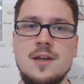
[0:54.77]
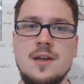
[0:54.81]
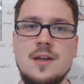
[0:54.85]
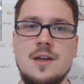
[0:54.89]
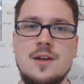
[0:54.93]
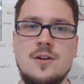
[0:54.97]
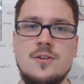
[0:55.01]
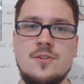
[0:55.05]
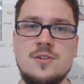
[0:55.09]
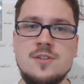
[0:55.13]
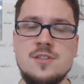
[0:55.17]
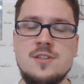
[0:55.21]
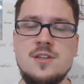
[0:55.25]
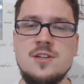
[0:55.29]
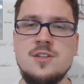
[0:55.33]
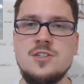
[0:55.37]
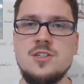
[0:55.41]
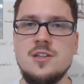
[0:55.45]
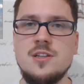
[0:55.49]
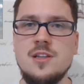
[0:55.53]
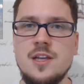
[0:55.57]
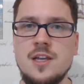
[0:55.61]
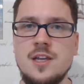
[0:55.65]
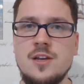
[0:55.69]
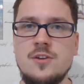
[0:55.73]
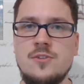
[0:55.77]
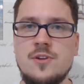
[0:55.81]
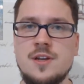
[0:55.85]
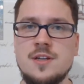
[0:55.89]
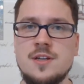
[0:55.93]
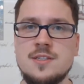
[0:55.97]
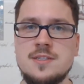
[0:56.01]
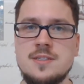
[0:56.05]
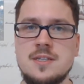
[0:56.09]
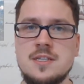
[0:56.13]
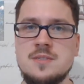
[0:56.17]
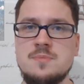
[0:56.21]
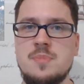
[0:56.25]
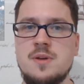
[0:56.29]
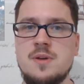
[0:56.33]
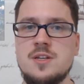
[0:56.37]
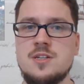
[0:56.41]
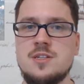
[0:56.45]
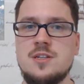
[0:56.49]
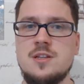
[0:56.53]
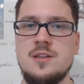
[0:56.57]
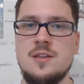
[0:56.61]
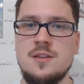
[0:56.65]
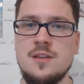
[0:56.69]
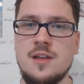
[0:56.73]
Residential areas,
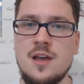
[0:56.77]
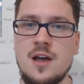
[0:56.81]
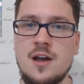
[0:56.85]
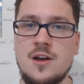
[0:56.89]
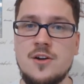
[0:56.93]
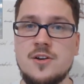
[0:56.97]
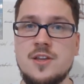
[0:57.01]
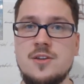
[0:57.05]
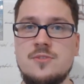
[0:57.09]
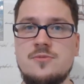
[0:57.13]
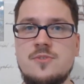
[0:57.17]
especially in Kharkiv